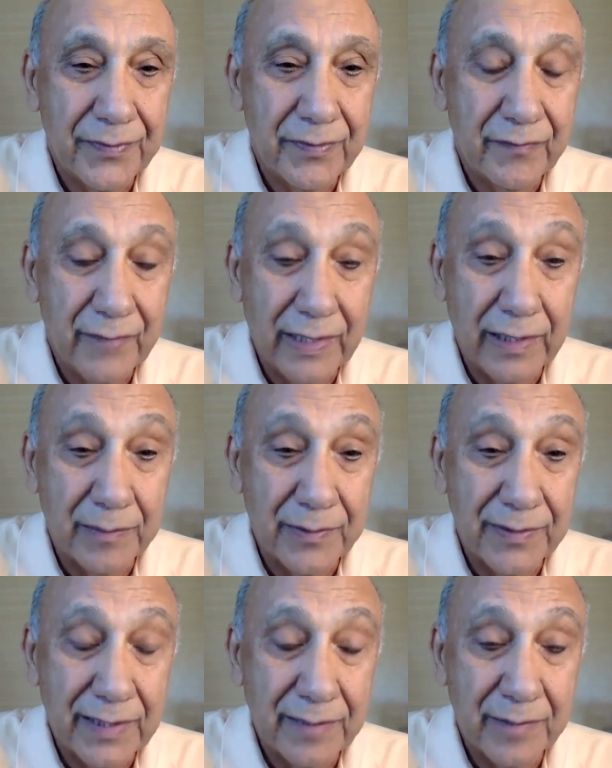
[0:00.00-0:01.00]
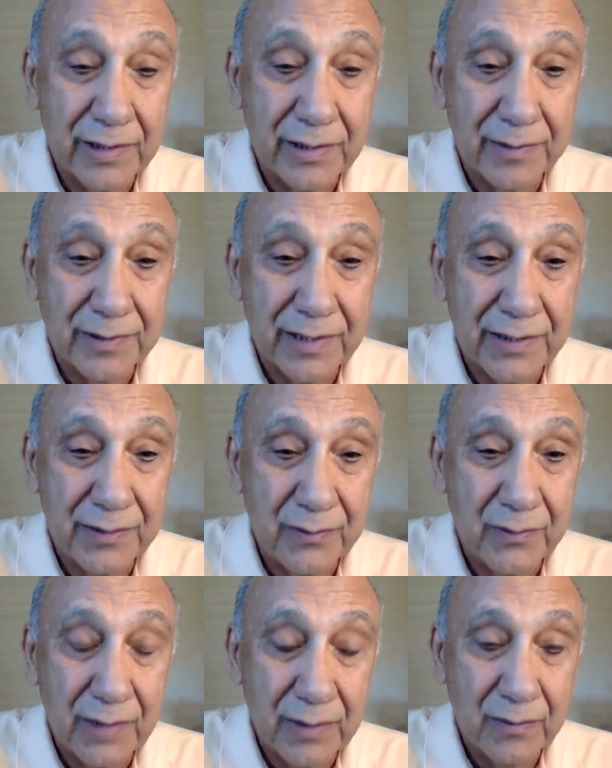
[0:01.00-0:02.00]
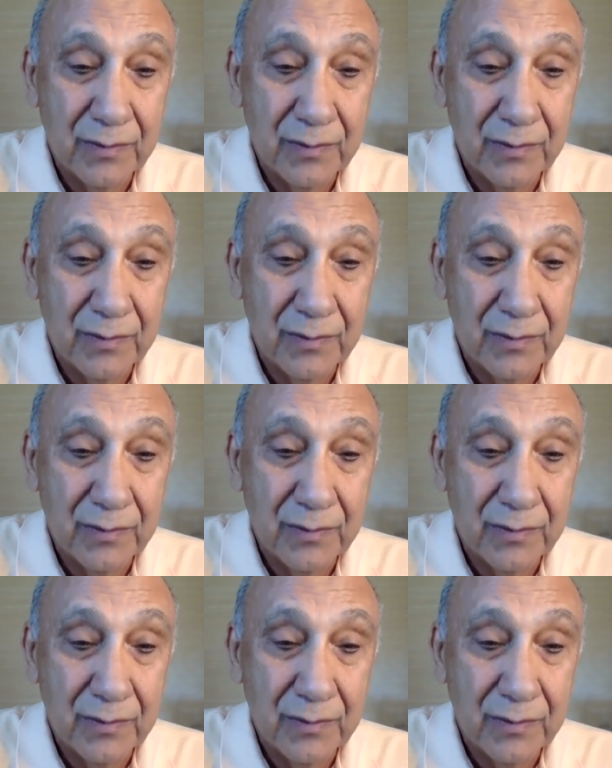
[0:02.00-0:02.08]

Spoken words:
develop it that much, because I knew